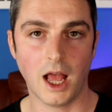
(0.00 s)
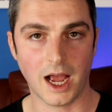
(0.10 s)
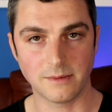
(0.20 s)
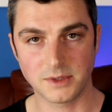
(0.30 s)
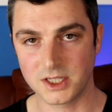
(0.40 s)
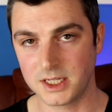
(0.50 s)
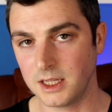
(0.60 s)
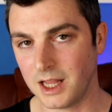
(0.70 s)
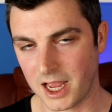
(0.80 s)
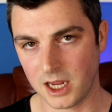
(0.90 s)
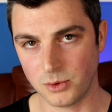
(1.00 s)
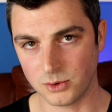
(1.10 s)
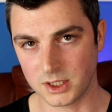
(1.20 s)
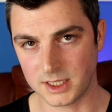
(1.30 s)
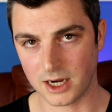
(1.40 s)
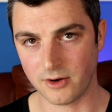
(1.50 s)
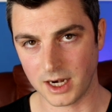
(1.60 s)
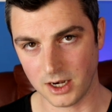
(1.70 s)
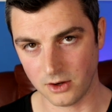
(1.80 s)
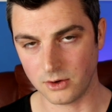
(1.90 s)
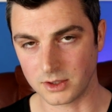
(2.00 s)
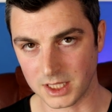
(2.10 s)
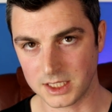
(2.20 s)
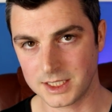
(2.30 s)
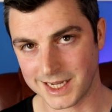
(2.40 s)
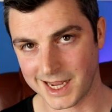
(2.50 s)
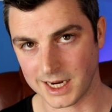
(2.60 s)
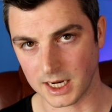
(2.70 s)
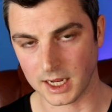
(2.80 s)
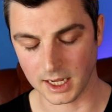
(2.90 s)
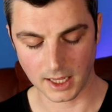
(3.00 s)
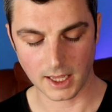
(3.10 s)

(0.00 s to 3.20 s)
I'm still able to direct lung this tank.